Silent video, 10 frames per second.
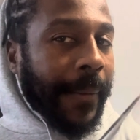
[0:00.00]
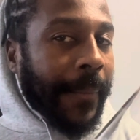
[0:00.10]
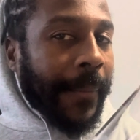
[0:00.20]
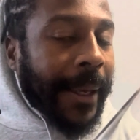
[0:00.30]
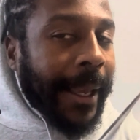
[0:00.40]

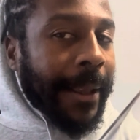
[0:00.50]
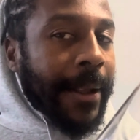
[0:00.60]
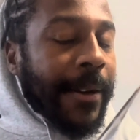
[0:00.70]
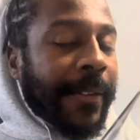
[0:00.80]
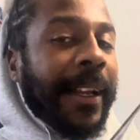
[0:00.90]
Okay,
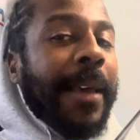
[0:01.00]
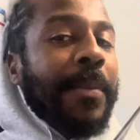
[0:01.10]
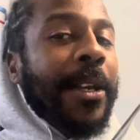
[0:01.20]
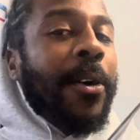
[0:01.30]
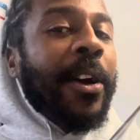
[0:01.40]
so let
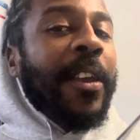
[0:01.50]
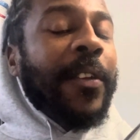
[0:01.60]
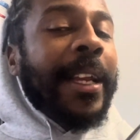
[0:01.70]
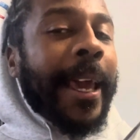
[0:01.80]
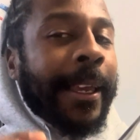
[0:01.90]
me know if
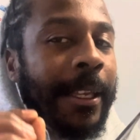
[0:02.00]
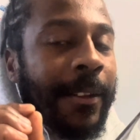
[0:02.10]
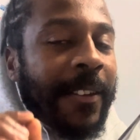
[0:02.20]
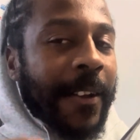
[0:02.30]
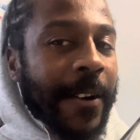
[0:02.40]
you like
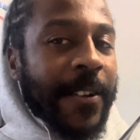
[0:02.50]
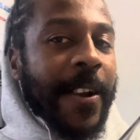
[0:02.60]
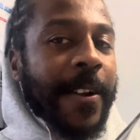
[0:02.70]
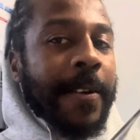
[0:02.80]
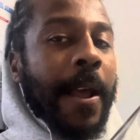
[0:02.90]

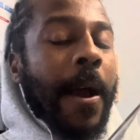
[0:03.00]
insertion